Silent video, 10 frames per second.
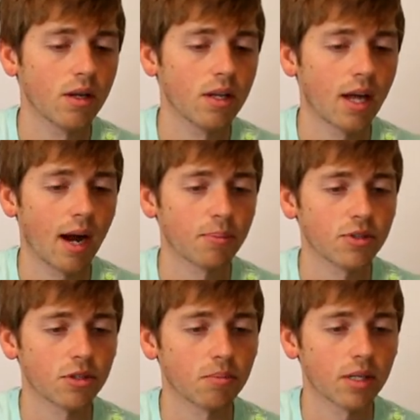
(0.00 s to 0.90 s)

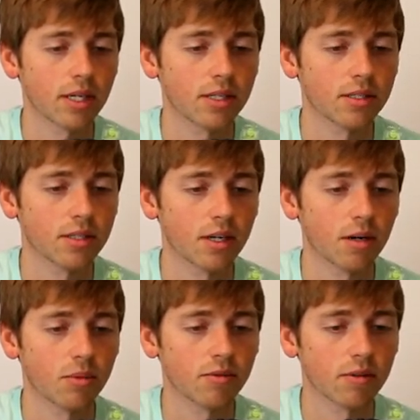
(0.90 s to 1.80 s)
aperture blades in
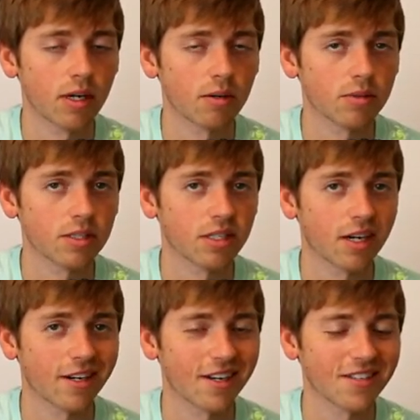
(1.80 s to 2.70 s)
there move around, which is
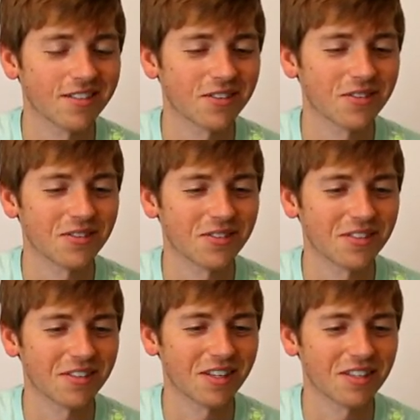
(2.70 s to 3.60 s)
kind of nice
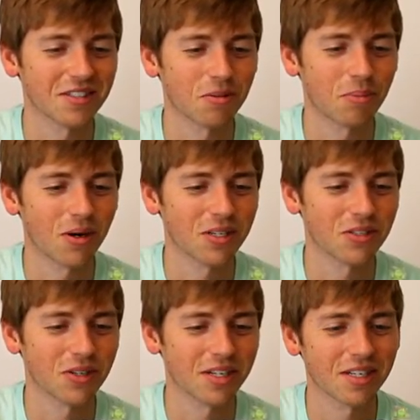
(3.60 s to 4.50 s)
little party
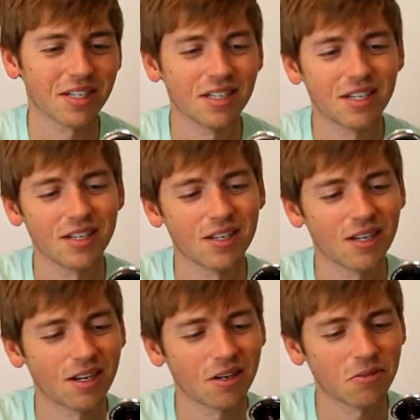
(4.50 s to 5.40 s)
trick,
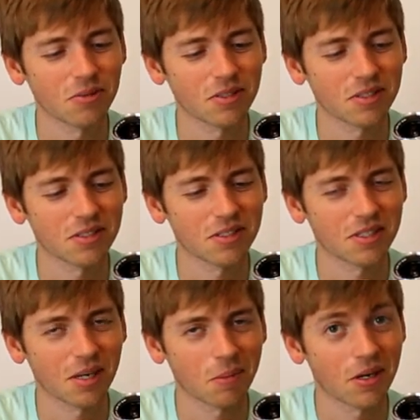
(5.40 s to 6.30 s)
which is the
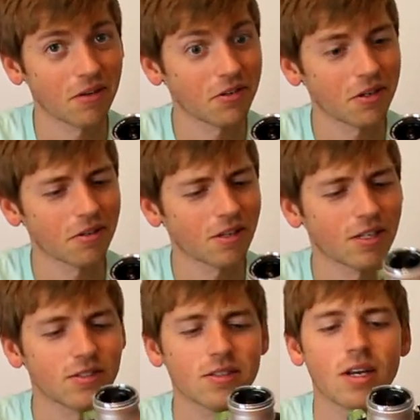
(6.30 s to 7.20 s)
same on every other
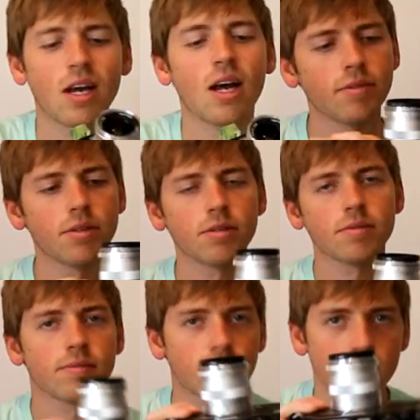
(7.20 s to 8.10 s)
lens. View.